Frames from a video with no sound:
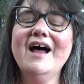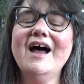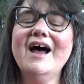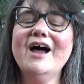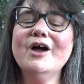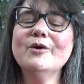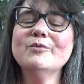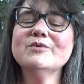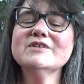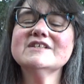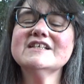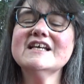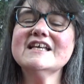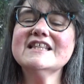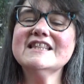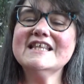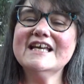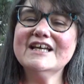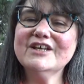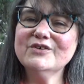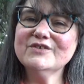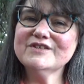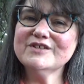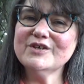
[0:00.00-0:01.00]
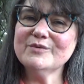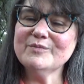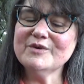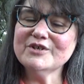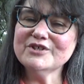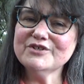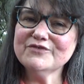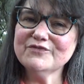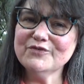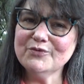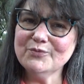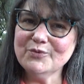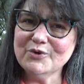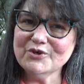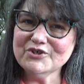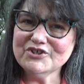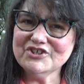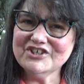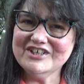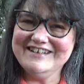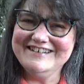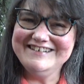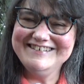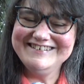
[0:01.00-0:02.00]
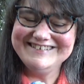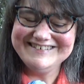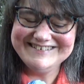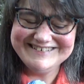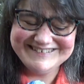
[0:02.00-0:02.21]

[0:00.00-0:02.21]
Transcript: I will say thank you so much for watching.